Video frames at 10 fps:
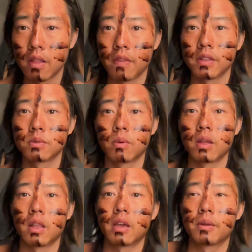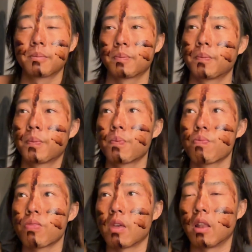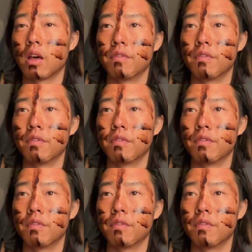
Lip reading: And that's why like I love